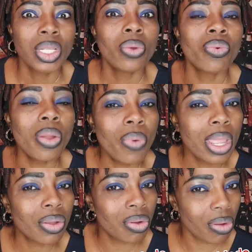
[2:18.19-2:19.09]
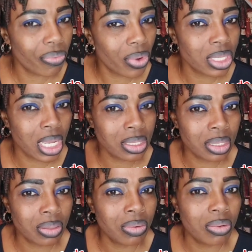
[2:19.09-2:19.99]
We were come for years
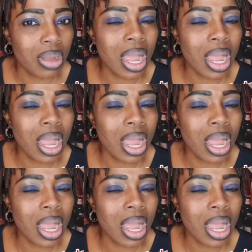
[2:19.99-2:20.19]
ago.